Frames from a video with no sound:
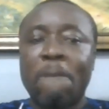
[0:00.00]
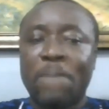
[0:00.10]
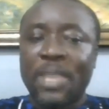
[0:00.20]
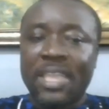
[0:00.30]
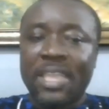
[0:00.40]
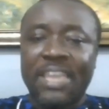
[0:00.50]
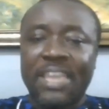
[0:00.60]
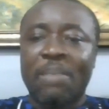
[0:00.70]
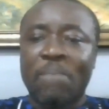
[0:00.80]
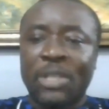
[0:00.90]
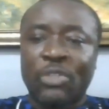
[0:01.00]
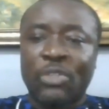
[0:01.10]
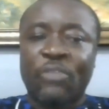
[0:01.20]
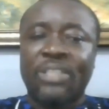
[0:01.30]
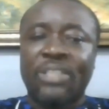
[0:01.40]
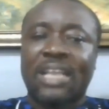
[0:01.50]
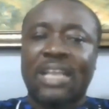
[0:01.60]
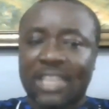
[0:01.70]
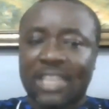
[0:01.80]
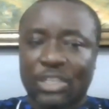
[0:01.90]
be in the midst of
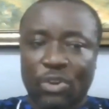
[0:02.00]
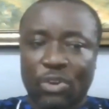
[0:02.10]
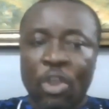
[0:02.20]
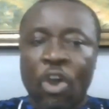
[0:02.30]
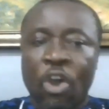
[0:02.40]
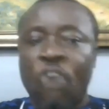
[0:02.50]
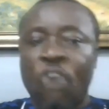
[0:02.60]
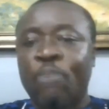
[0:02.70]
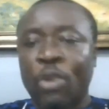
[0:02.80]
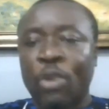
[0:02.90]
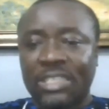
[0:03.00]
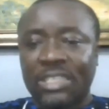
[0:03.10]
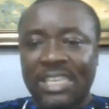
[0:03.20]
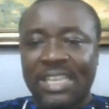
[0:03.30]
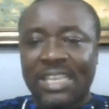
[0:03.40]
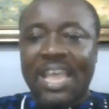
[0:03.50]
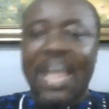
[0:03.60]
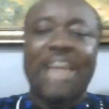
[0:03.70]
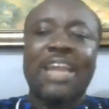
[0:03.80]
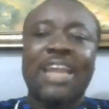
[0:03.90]
intersection of policy
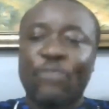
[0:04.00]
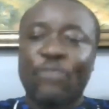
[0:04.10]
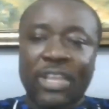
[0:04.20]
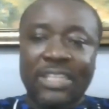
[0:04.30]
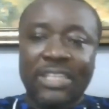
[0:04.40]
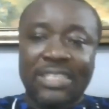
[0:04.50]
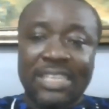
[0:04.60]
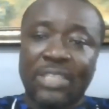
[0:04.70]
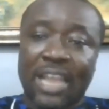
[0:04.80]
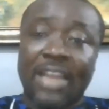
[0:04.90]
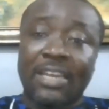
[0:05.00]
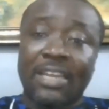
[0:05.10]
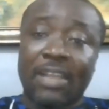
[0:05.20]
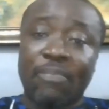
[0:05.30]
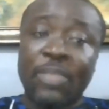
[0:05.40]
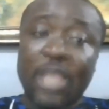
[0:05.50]
and advocacy and um,